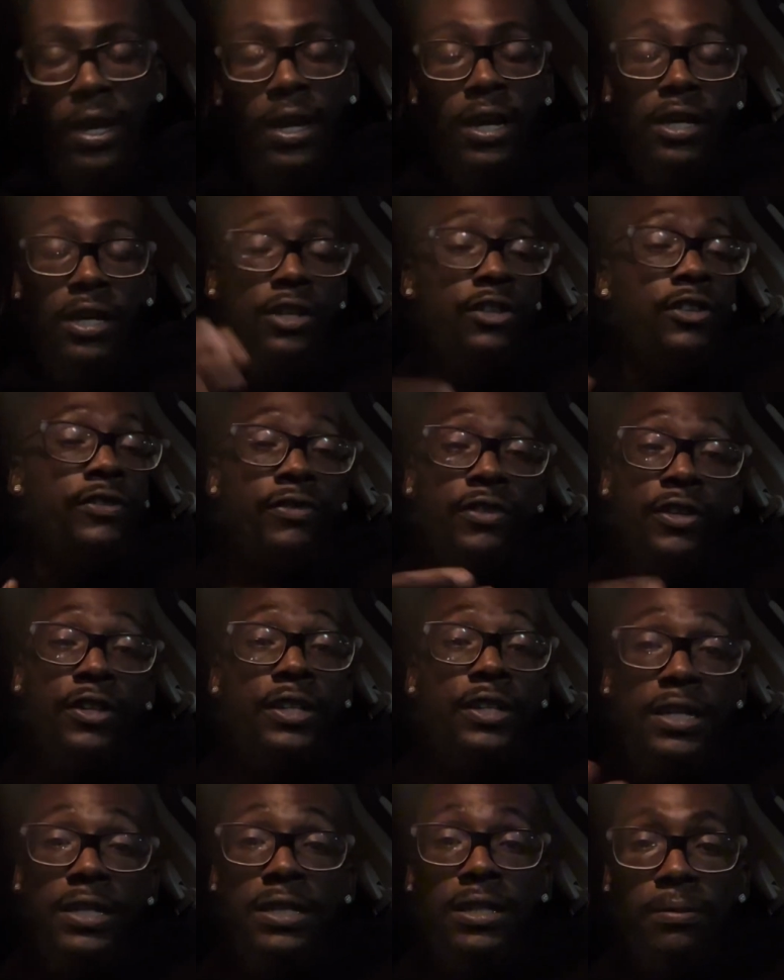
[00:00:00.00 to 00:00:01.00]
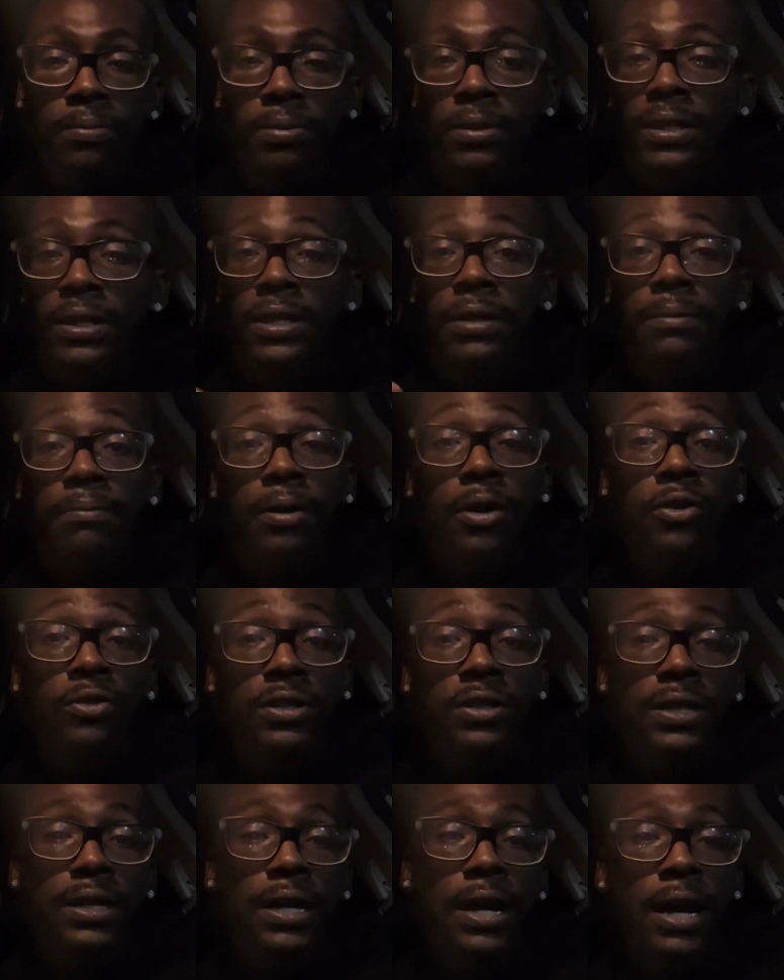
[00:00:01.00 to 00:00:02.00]
And if you're disciplined in
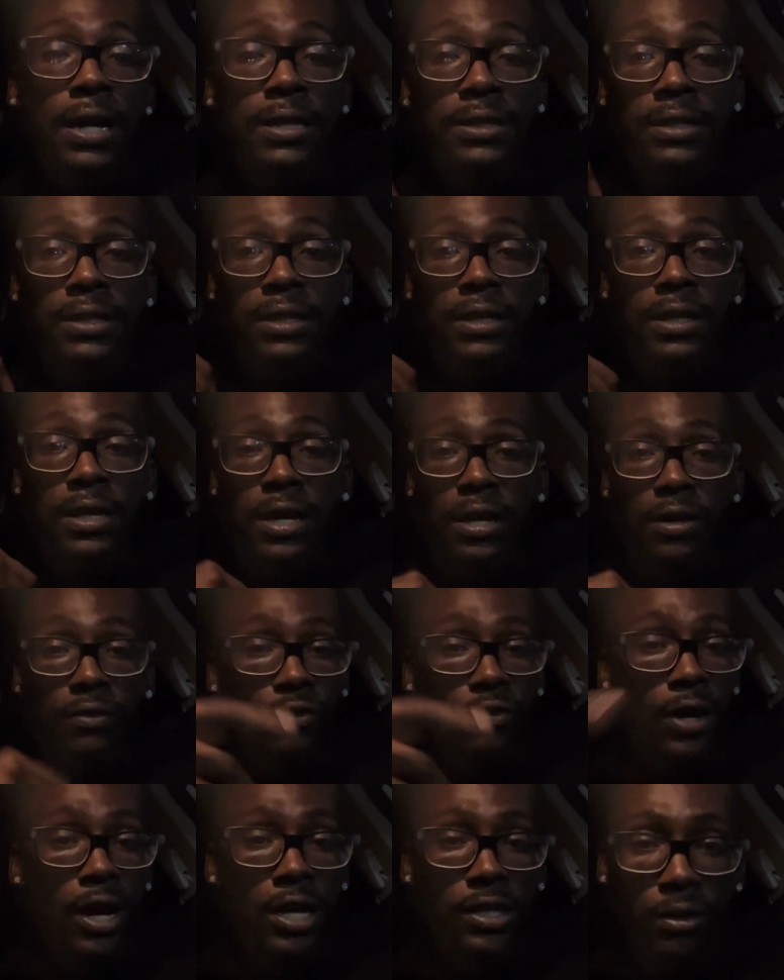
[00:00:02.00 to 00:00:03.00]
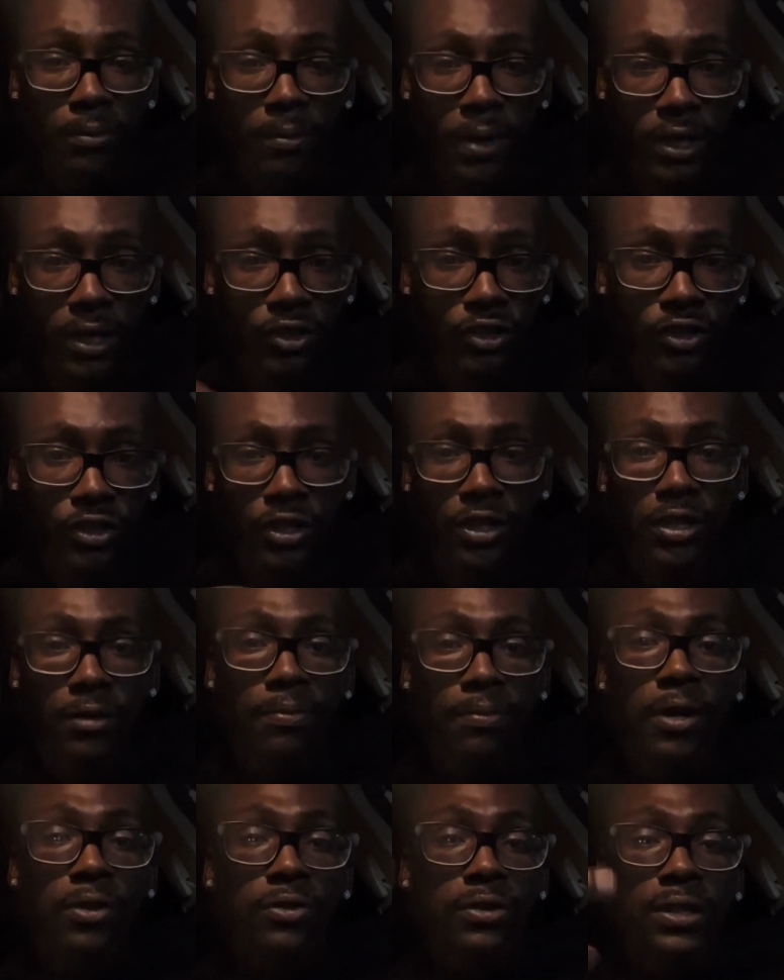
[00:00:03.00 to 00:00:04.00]
posting content, if you guys are making sure you're
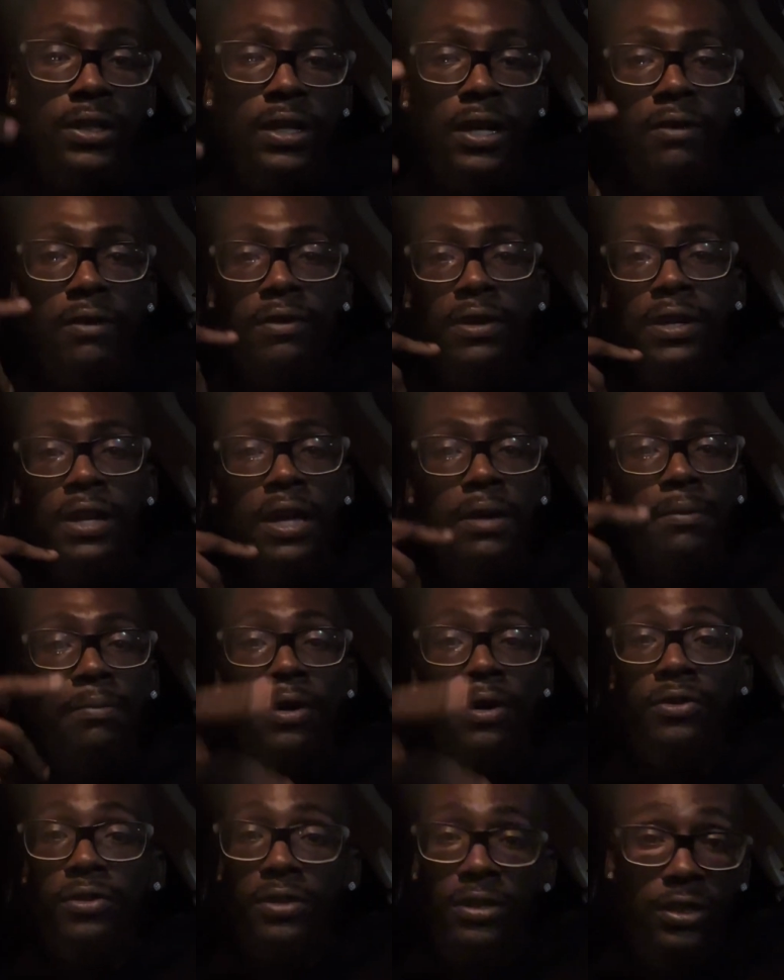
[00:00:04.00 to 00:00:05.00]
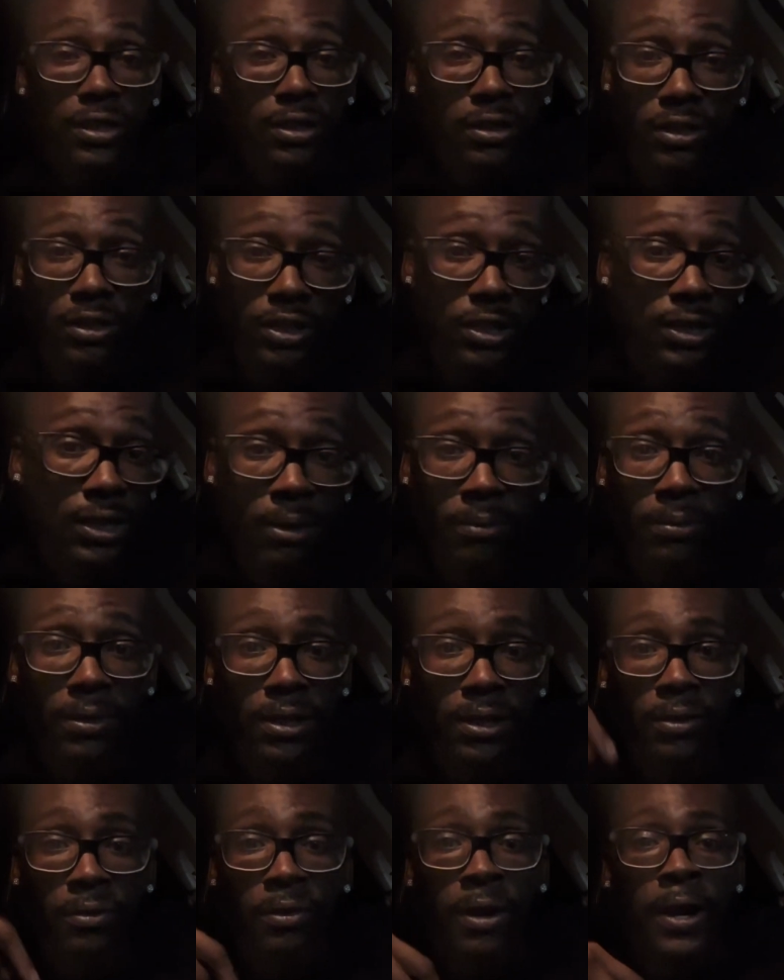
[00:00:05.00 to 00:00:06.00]
posting every day, post
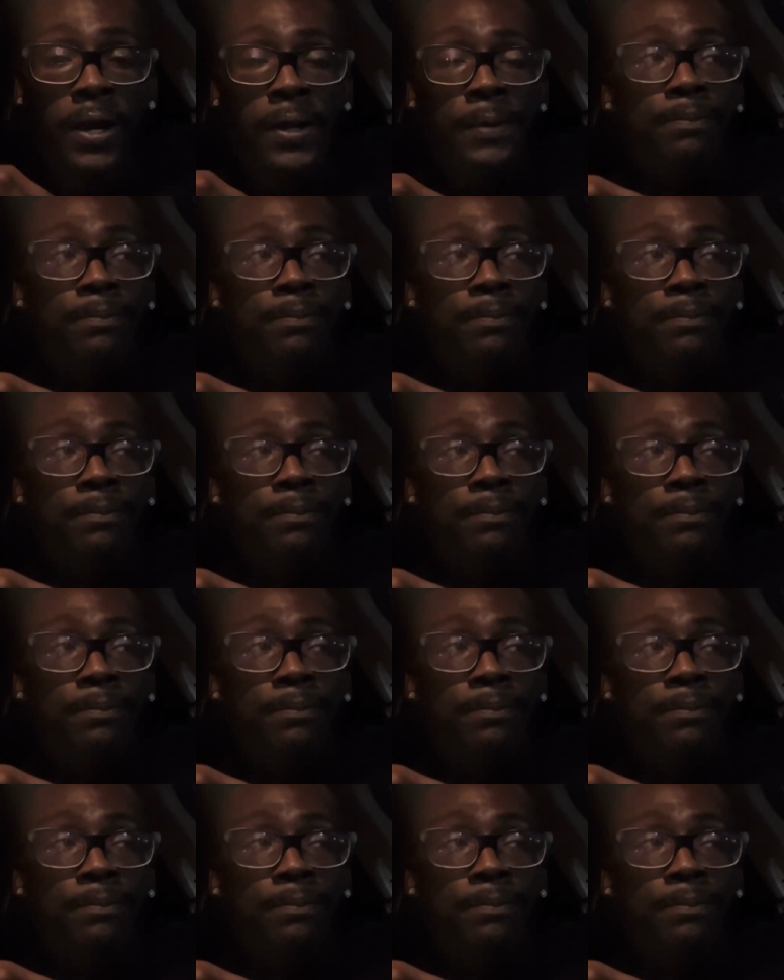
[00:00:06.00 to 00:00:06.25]
something, right?